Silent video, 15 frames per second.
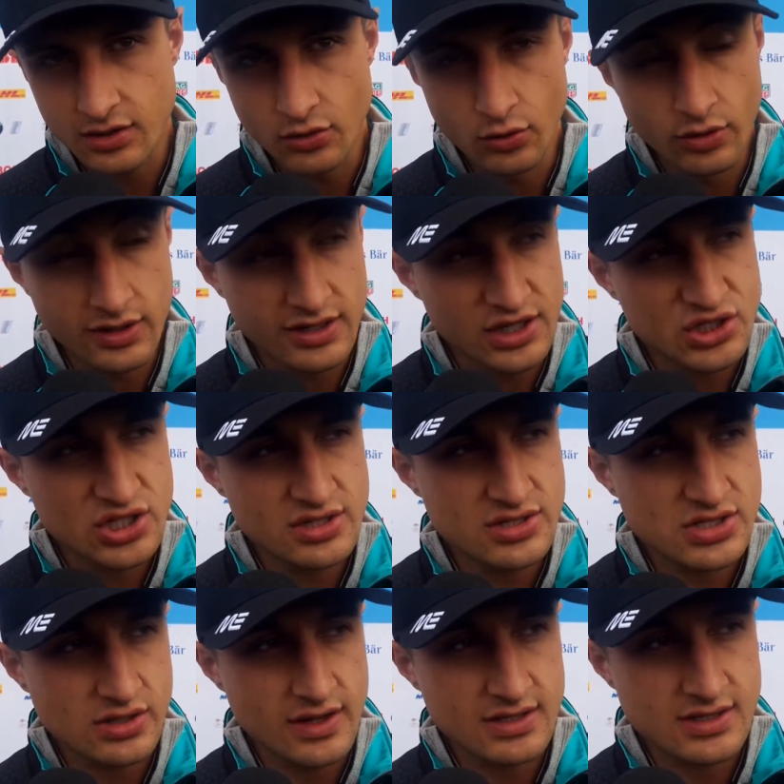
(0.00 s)
all
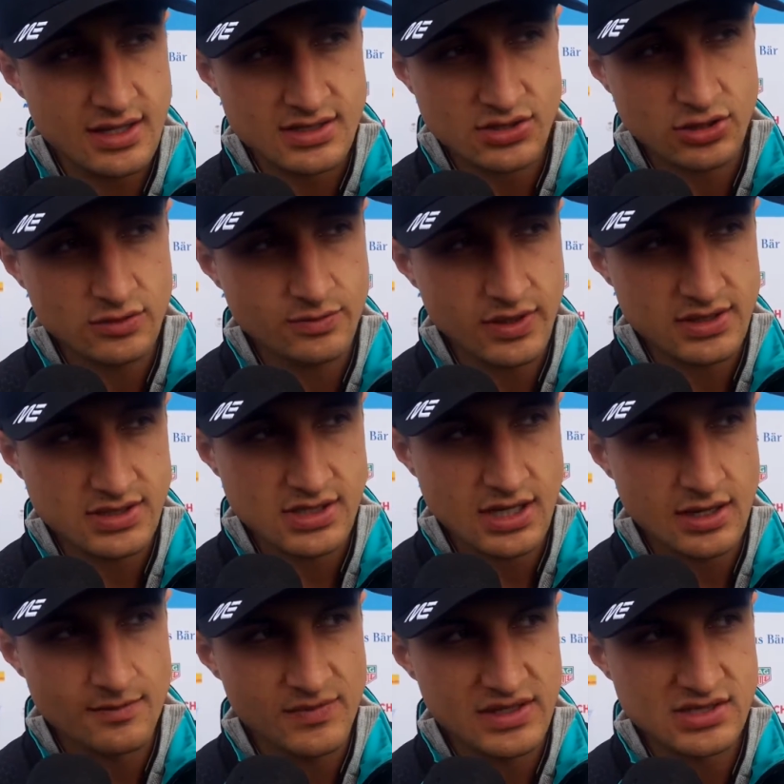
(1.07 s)
conditions, so that's good, but
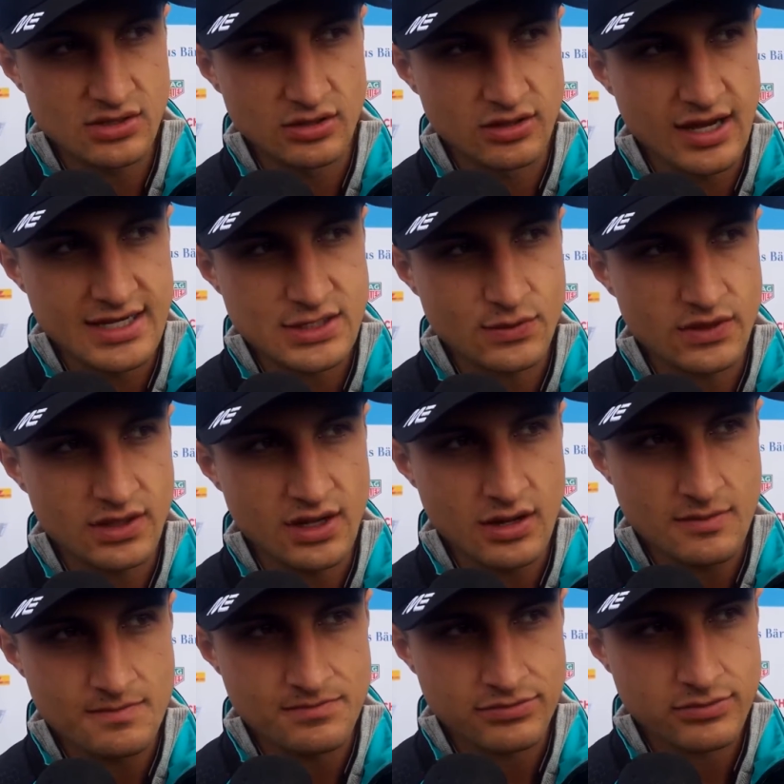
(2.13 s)
it's not nice when
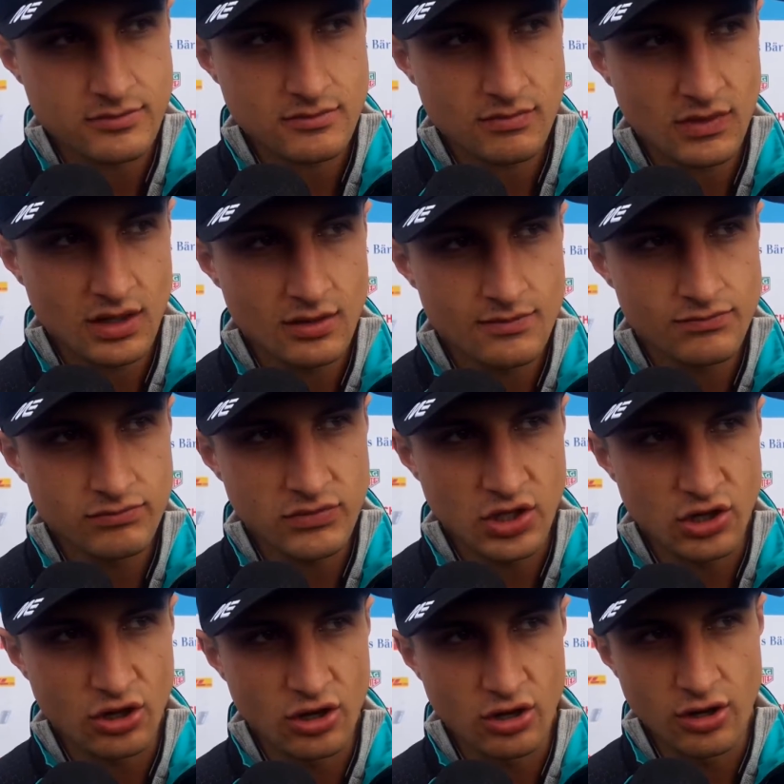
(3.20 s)
you
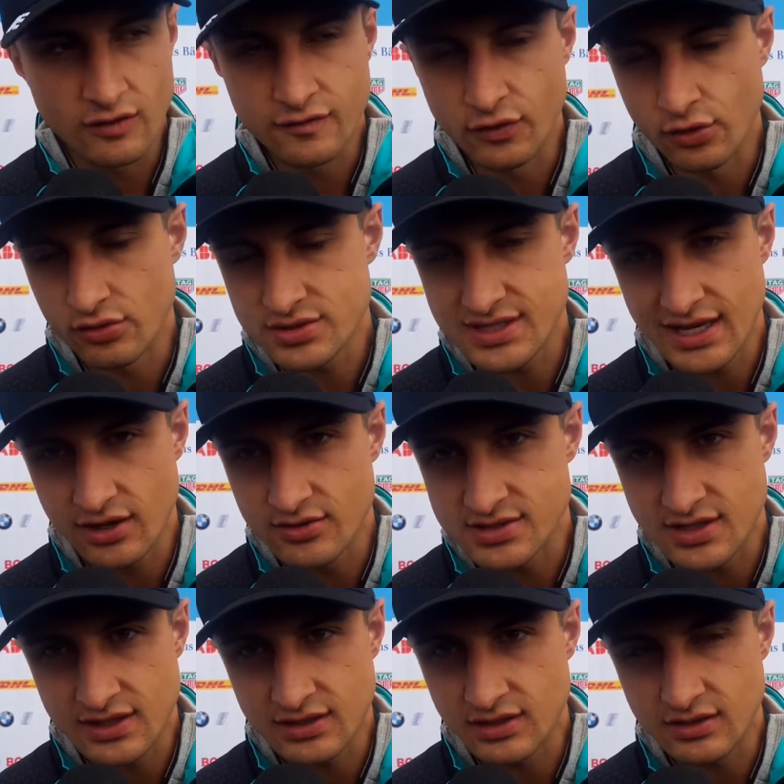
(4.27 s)
know, you got long four-wheel Cielos
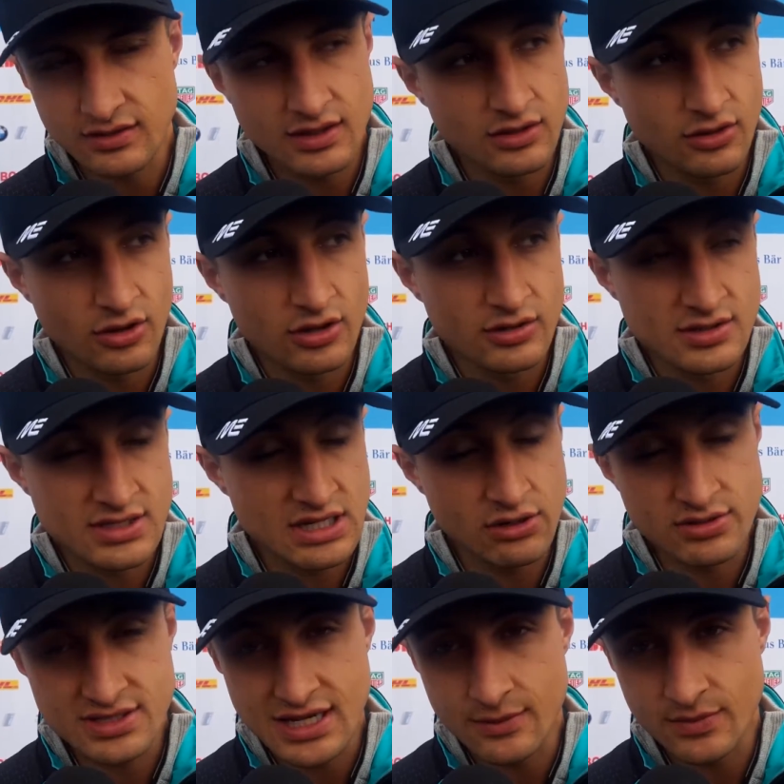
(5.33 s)
and then you got
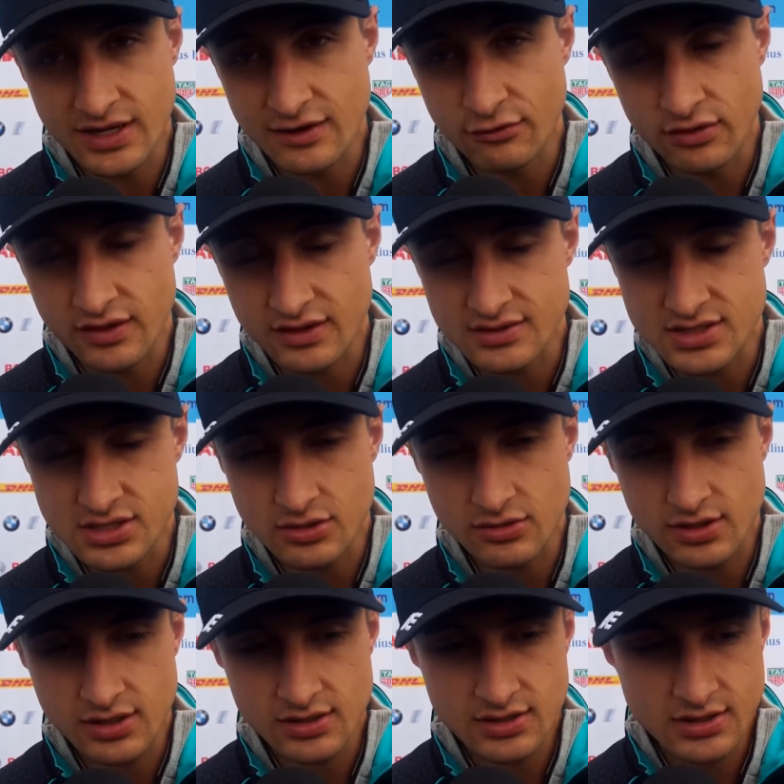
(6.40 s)
zero temp and everything,
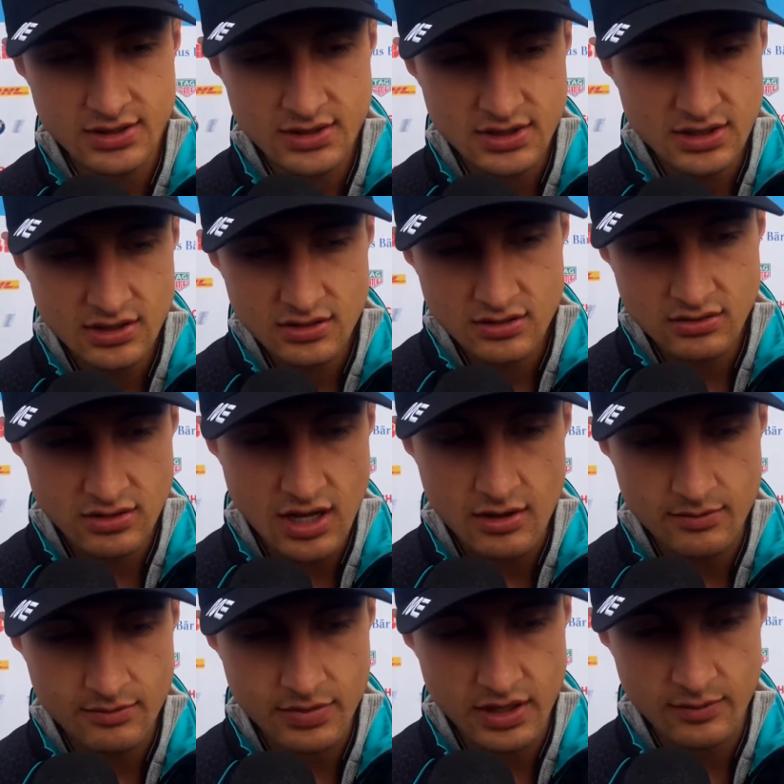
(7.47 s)
so
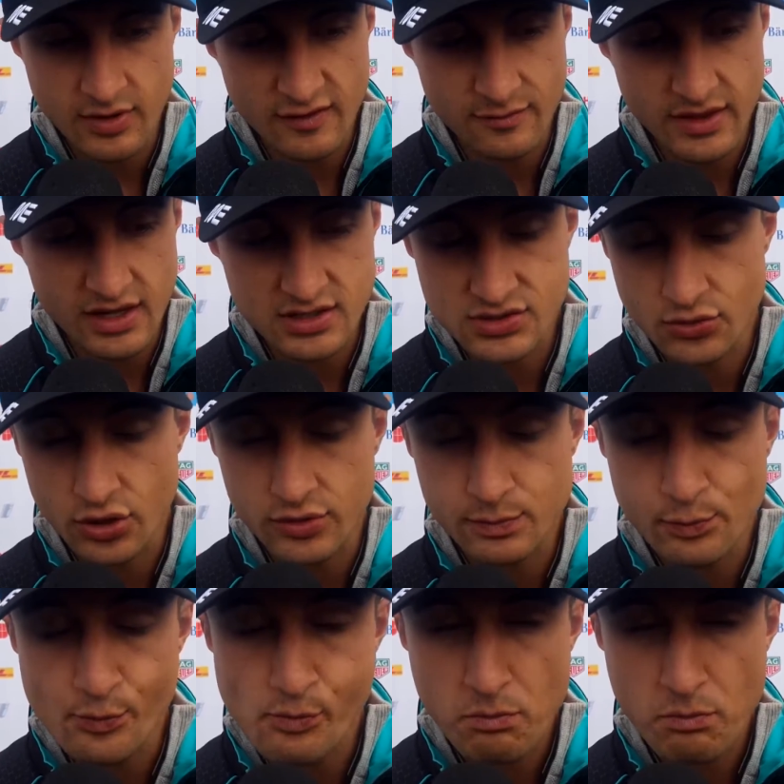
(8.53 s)
but apart from that, it's all good.